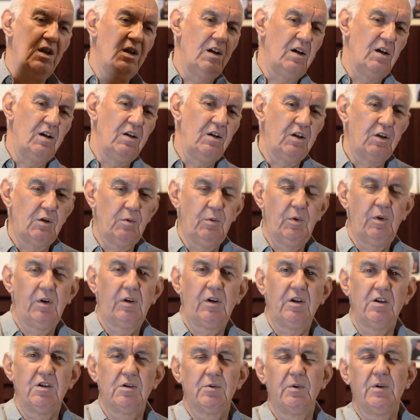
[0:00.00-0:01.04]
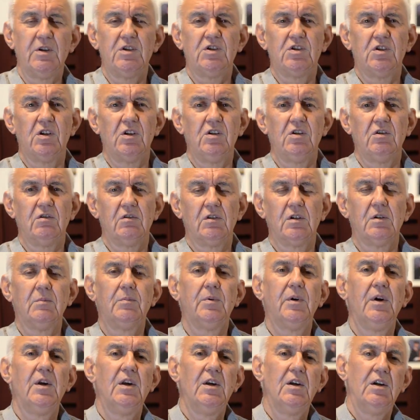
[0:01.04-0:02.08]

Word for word: uh, you can work into Eastern Europe,